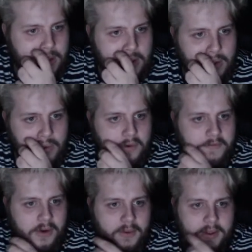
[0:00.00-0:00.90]
What
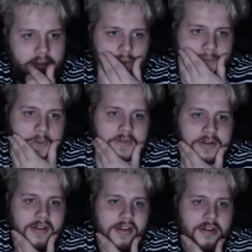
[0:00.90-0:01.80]

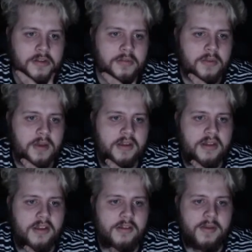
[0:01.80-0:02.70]
follows is
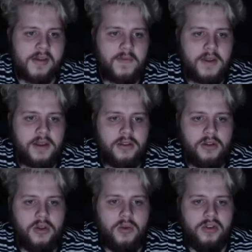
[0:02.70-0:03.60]
the specific to
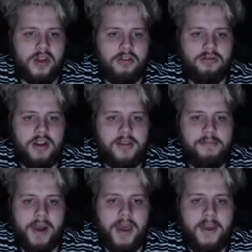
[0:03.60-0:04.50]
using a created
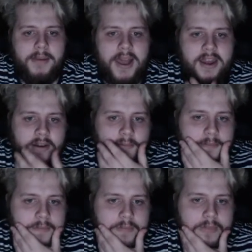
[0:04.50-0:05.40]
player.
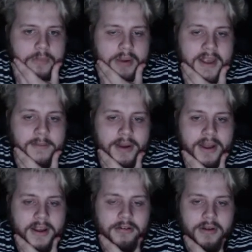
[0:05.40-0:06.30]
Playing
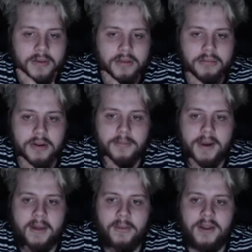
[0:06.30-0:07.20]
player career with a real
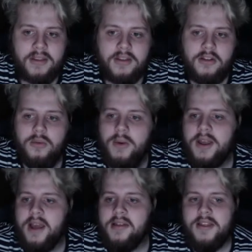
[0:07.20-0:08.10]
player will continue to work
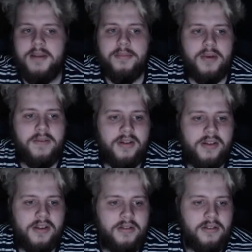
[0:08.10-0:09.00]
as it did previous
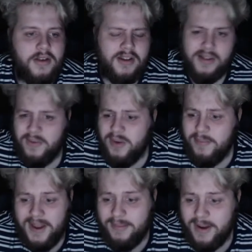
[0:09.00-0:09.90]
iterations. If you
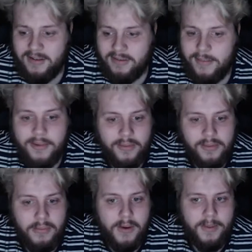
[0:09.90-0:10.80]
play player career mode with a
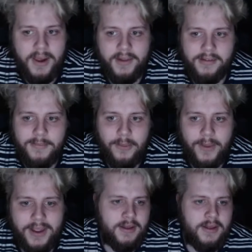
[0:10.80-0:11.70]
real player, that's a bit
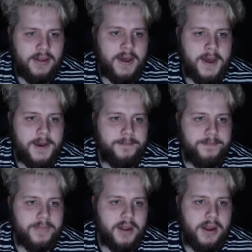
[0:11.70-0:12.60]
weird.
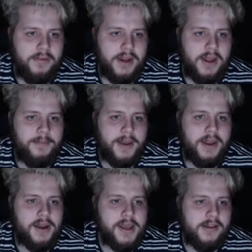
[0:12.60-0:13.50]
Leveling up and
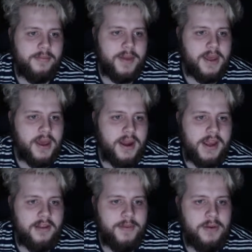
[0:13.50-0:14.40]
earning XP. Earning
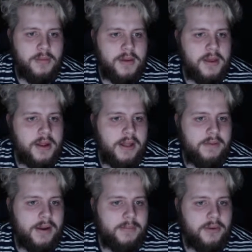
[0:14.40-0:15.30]
XP will be
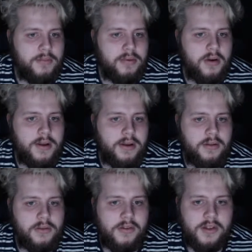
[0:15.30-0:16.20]
level up your pro and
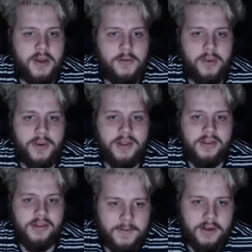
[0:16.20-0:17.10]
unlock skill
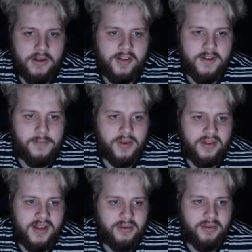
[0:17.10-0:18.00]
points. Skill points
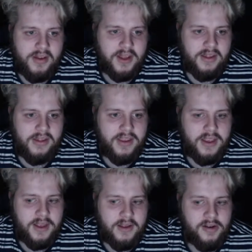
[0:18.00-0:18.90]
sounds like it's
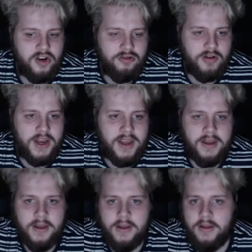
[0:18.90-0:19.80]
the tree
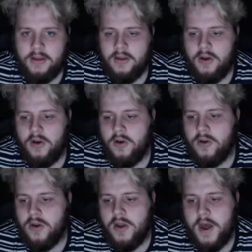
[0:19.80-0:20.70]

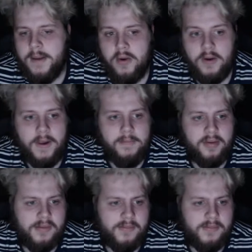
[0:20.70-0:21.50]
on pro clubs.